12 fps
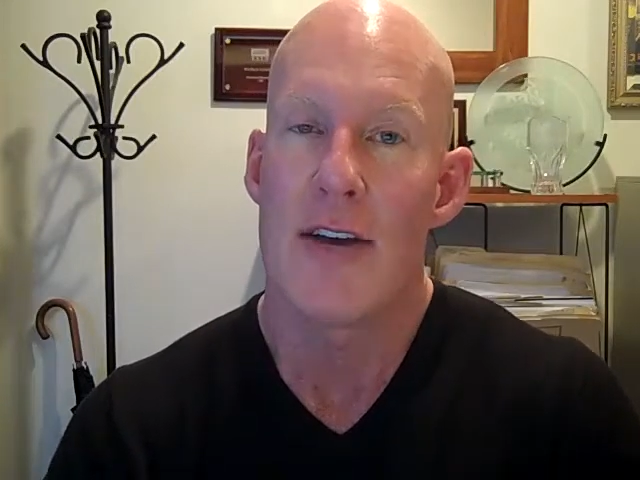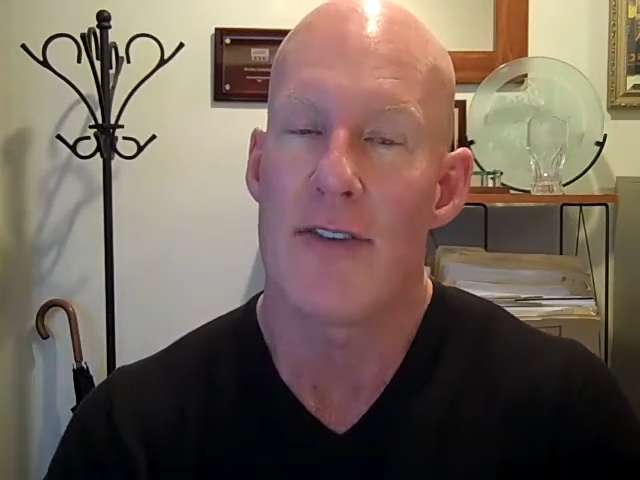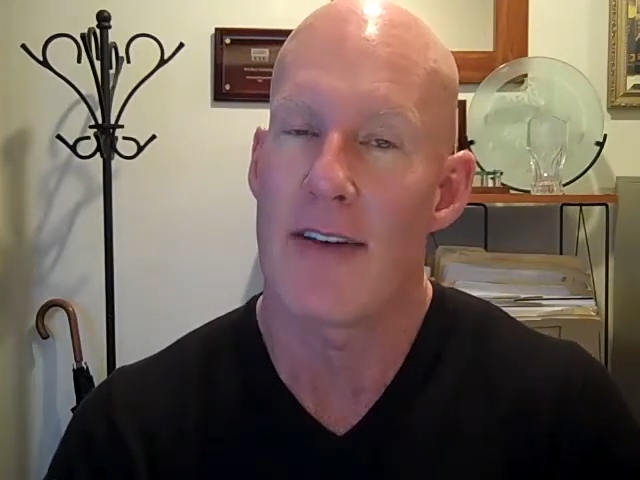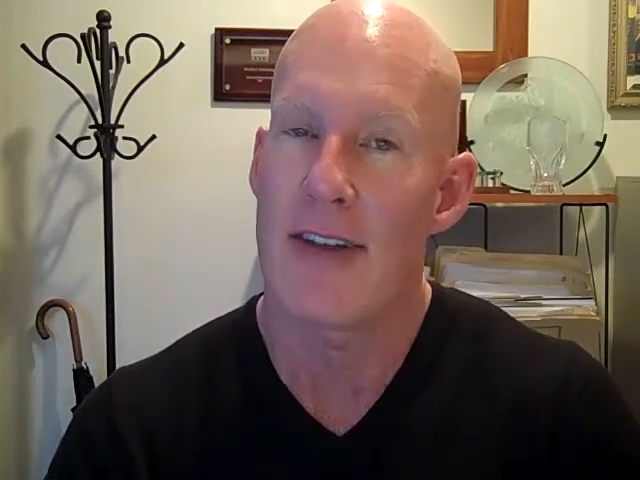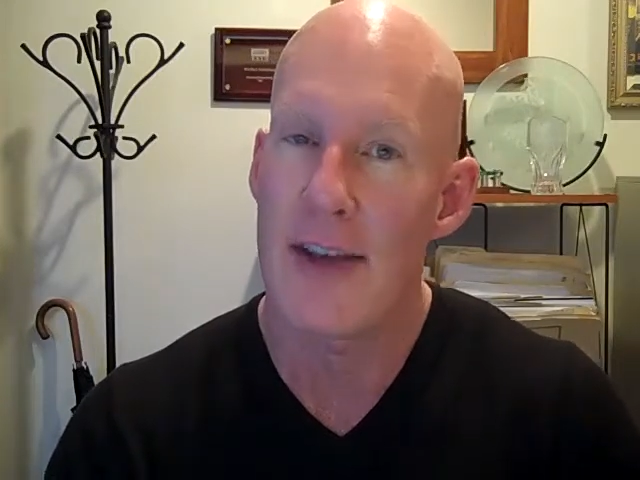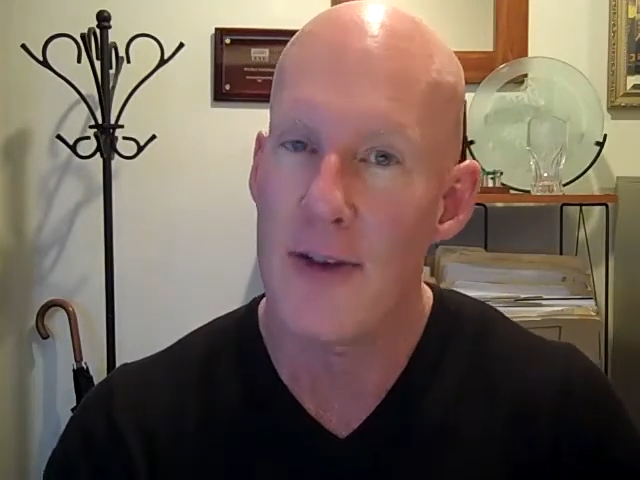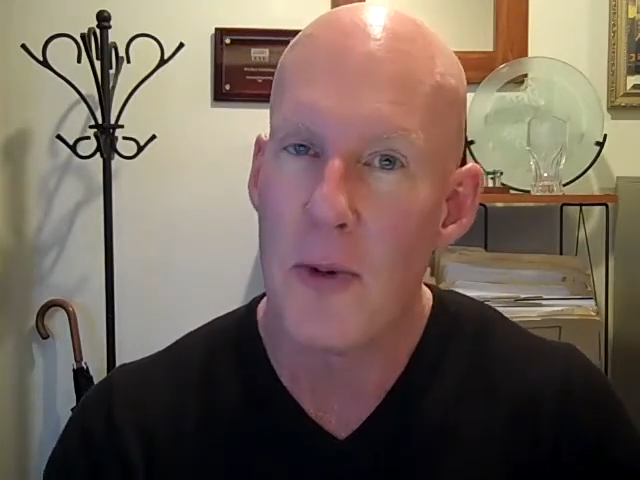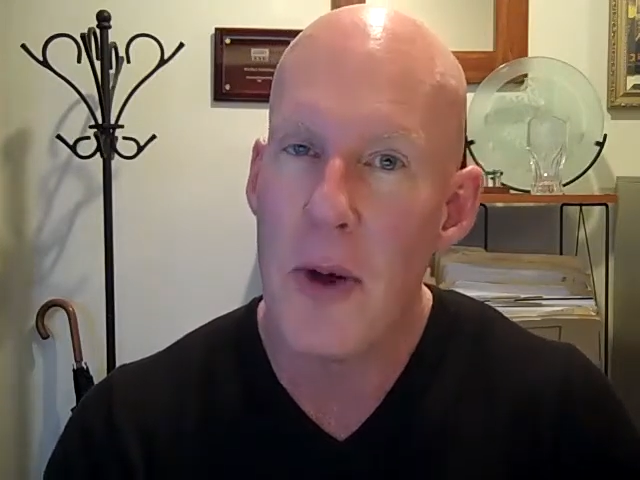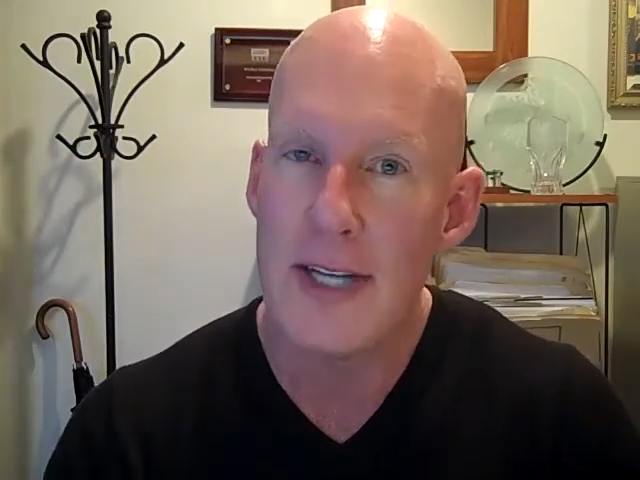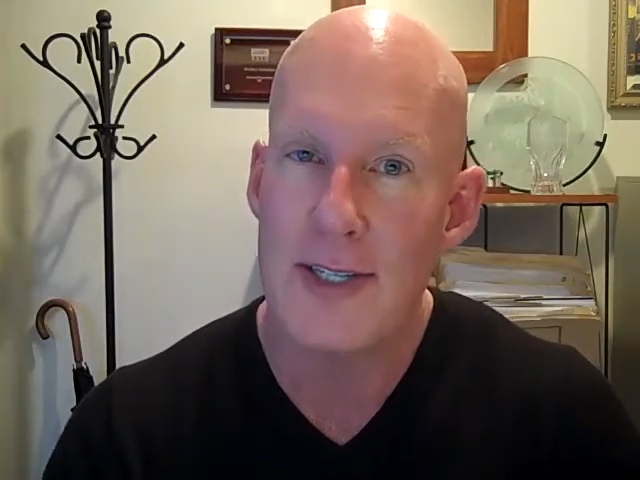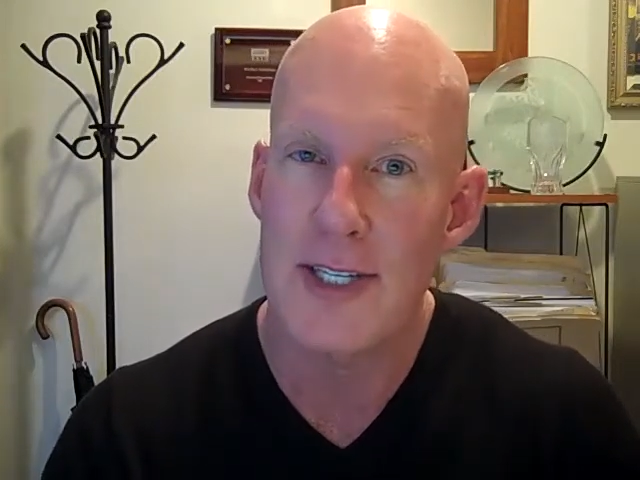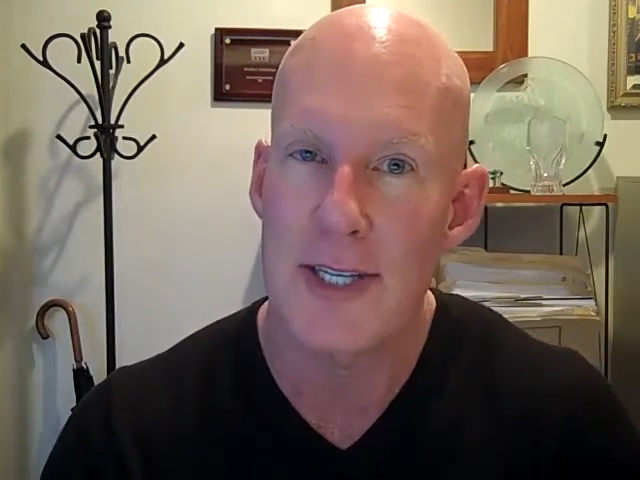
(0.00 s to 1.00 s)
If you have any other
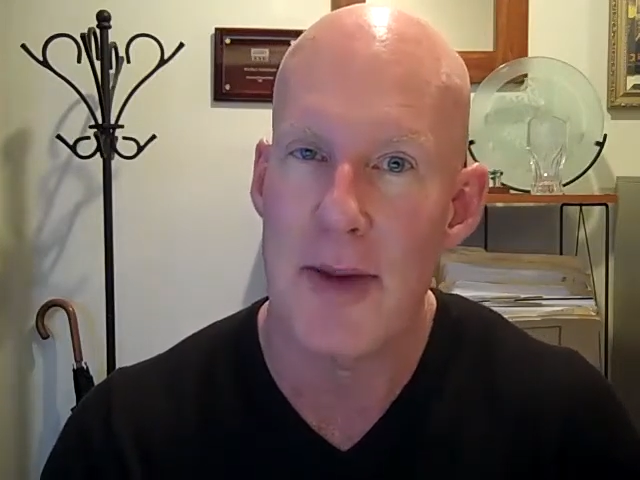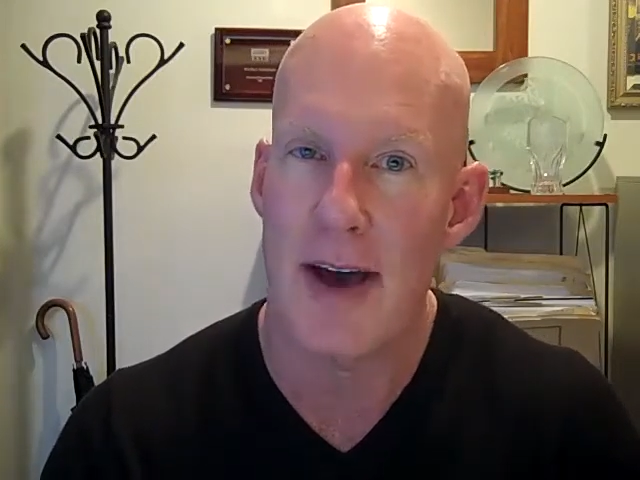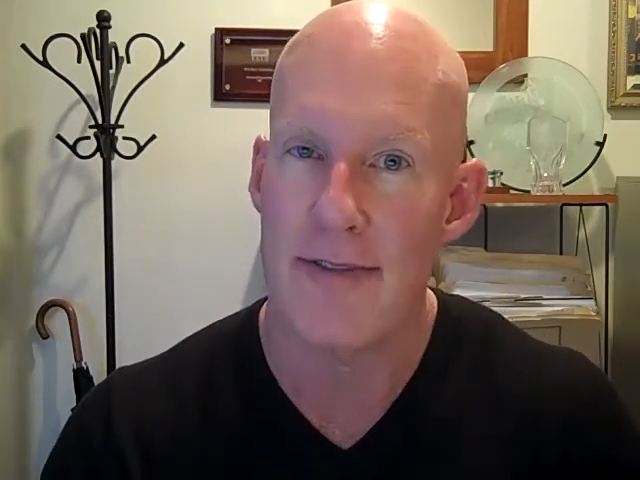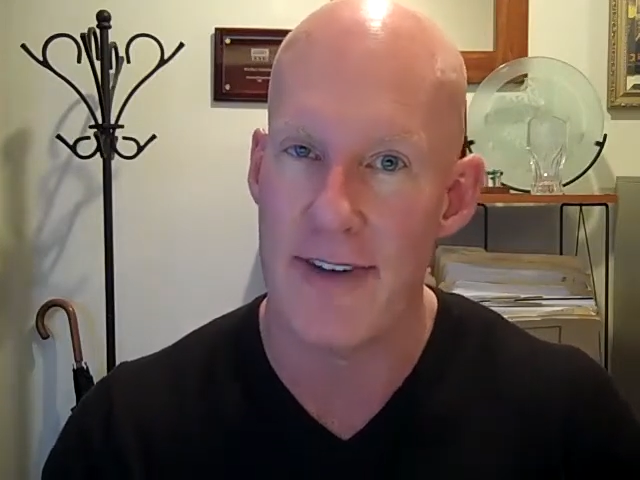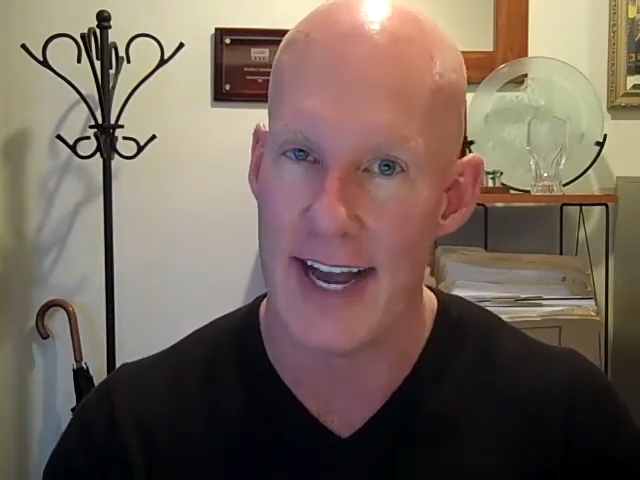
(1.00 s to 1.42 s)
questions about